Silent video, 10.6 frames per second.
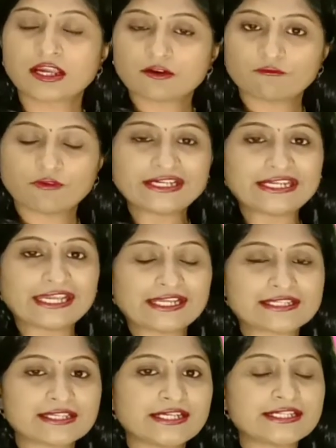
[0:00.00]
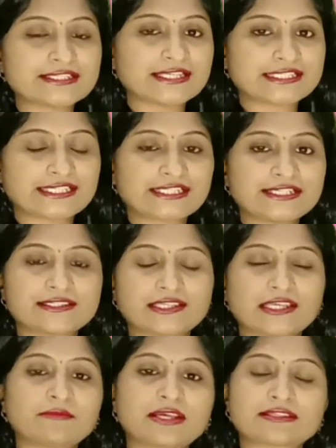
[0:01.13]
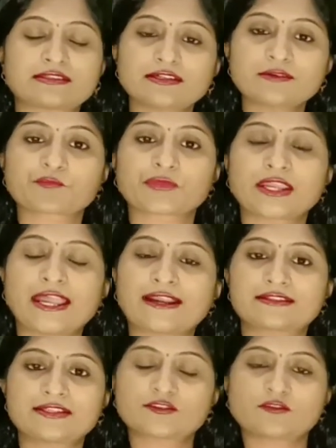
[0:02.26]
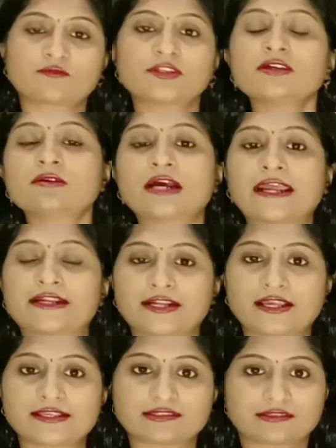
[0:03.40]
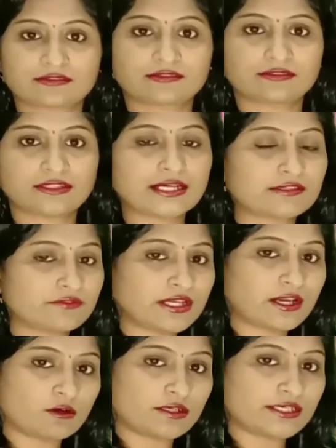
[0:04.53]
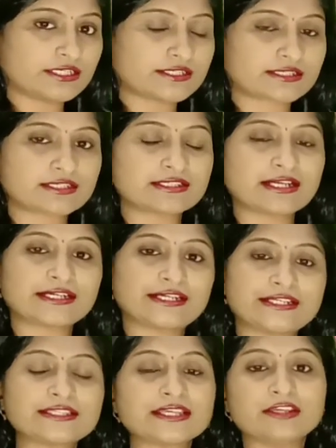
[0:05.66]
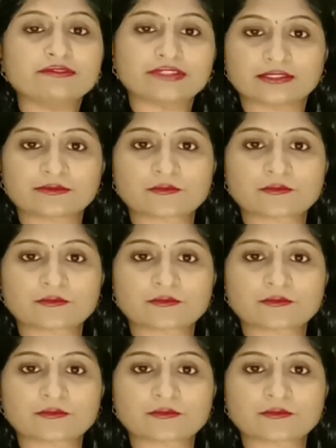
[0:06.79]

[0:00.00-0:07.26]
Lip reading: One direction, it is exactly same as the axis of the analyzer, that we have already discussed, that it is E1.